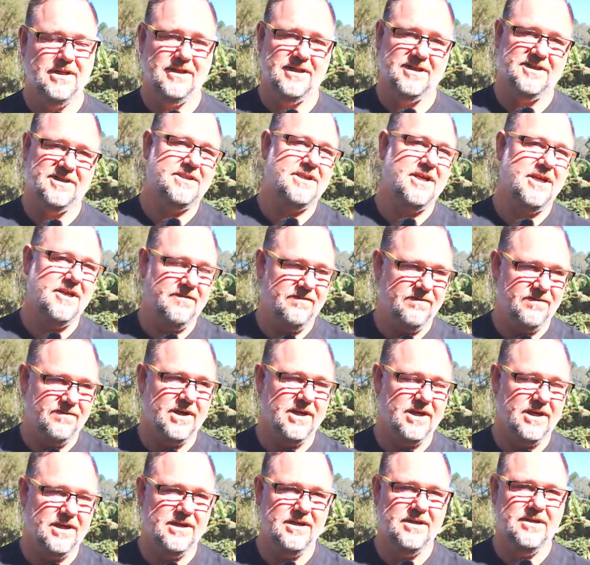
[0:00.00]
the
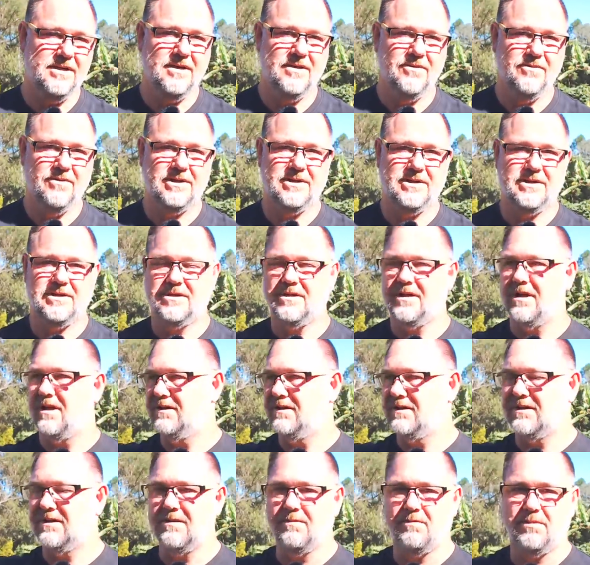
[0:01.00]
CV, which
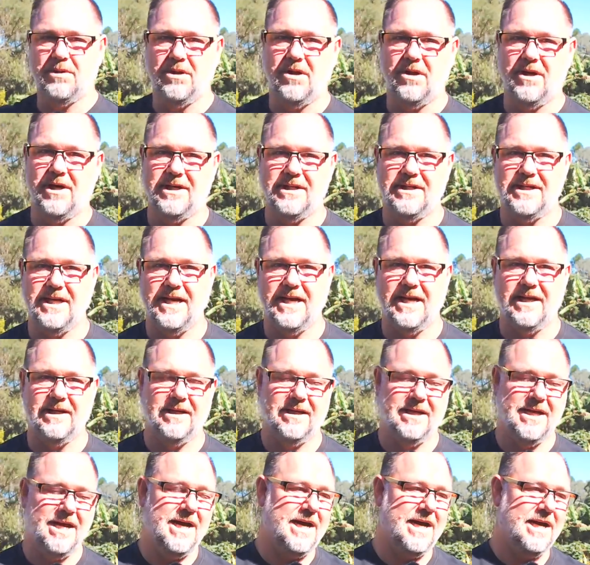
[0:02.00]
slows supply down
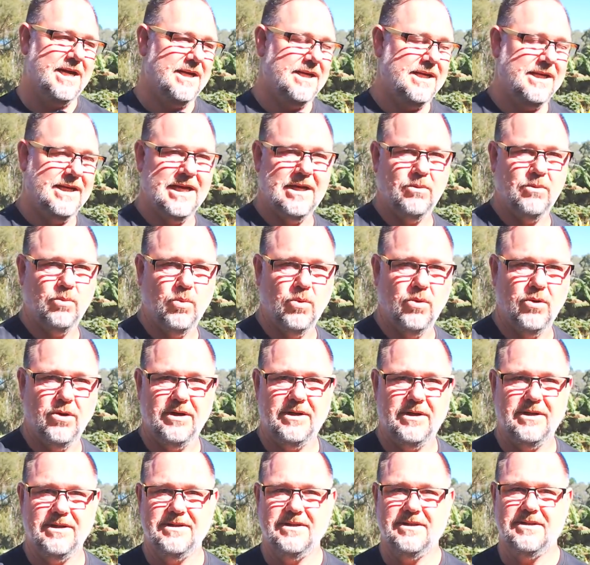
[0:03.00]
and harder to get
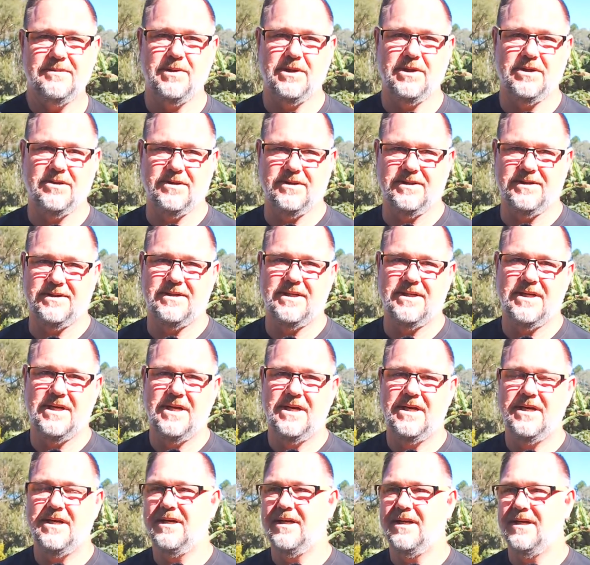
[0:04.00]
workers because,
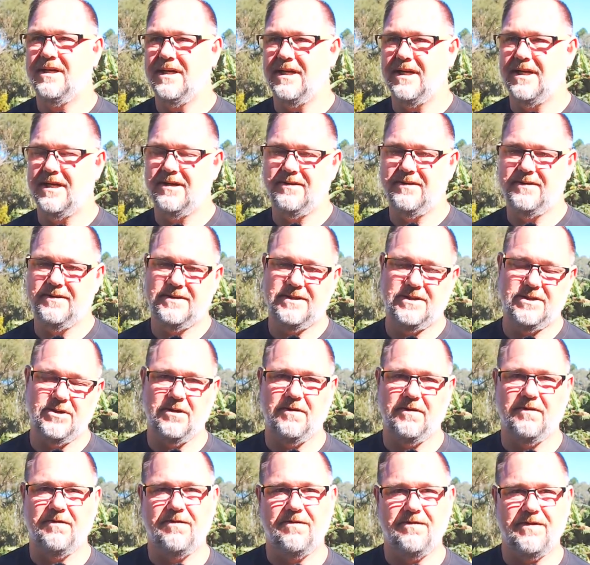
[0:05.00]
you know,
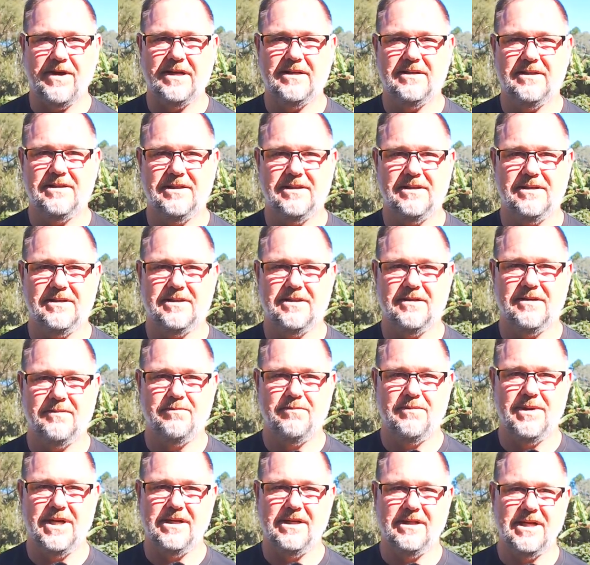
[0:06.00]
certain factors
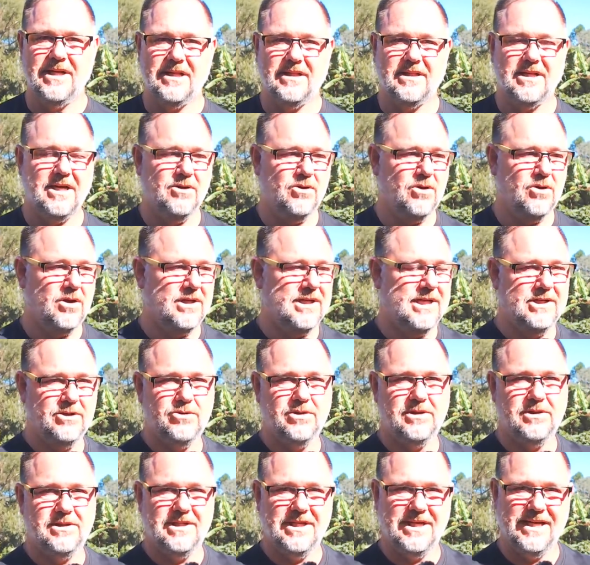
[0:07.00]
mean that they're not
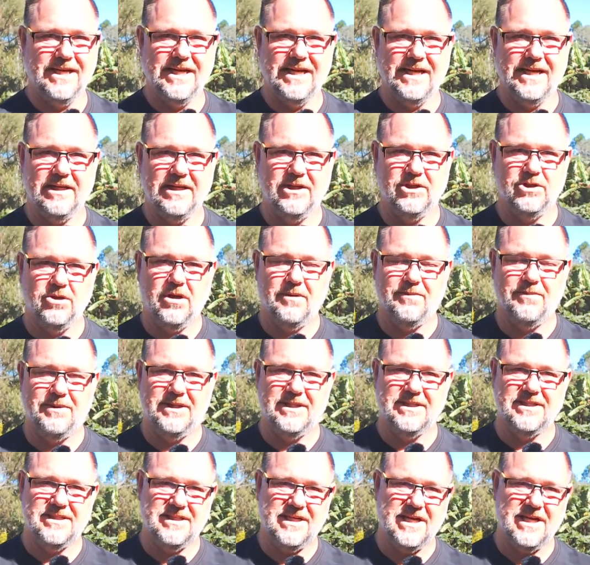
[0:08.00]
interested in a job at
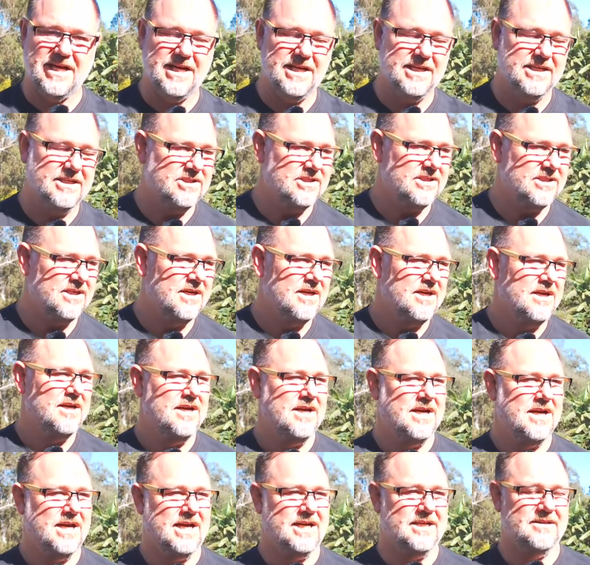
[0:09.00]
this stage,
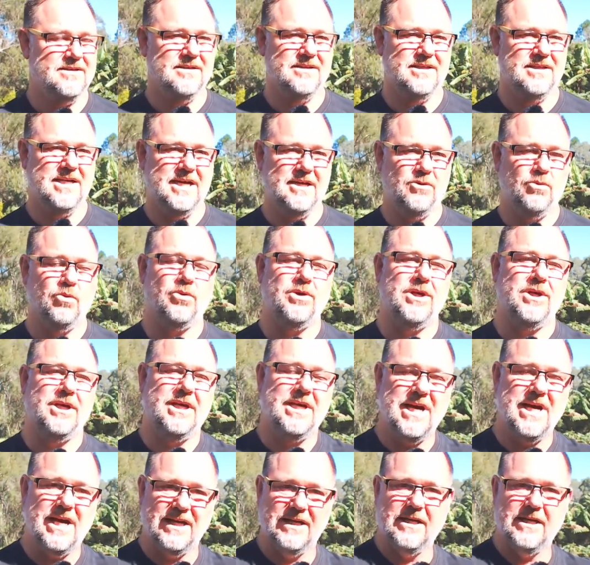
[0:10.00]
and or you
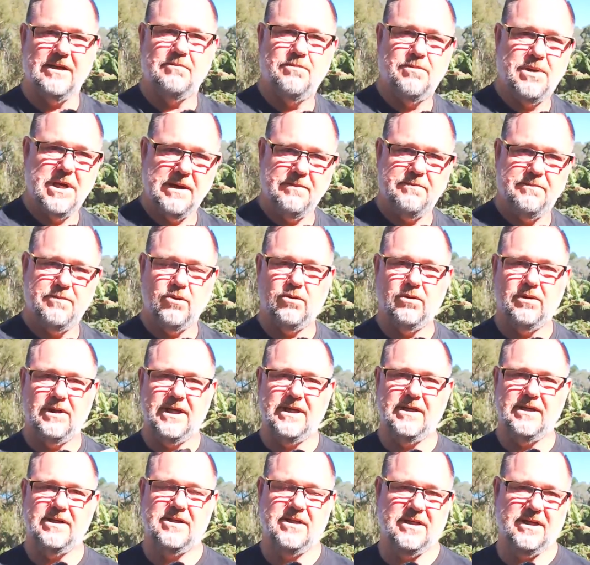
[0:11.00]
can't get people
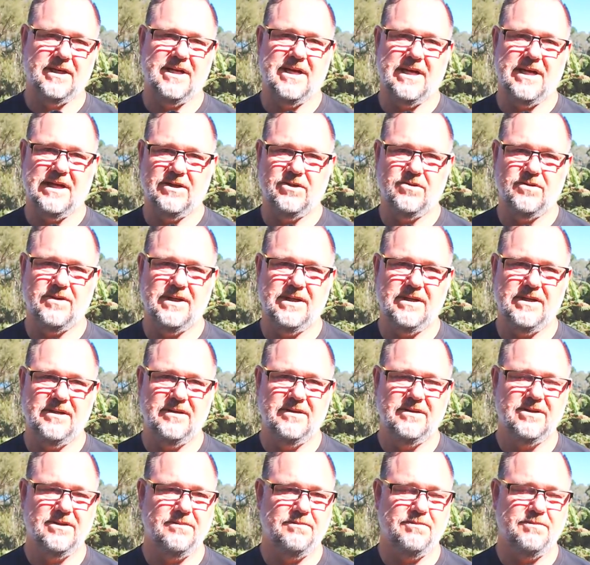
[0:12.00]
into the country
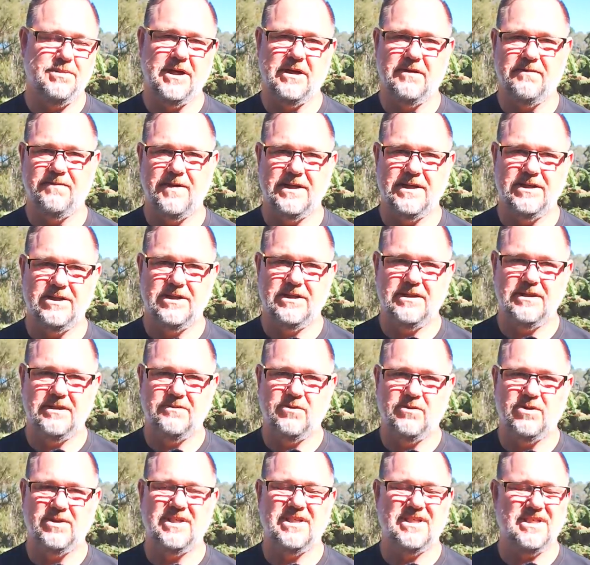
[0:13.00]
to pick veggies
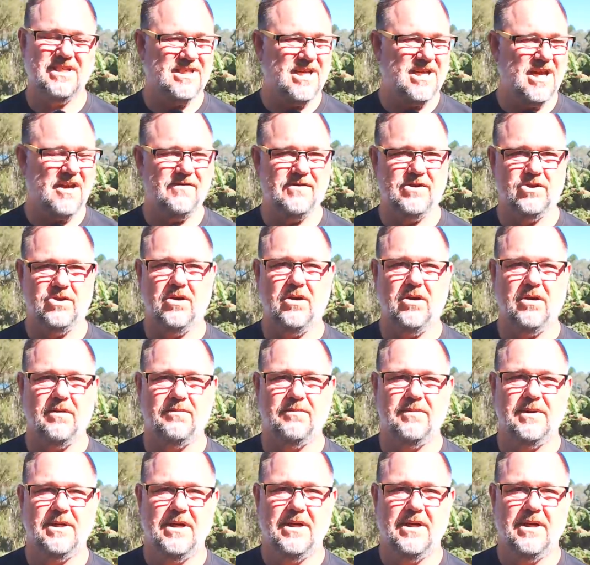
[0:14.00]
because it's a tough job.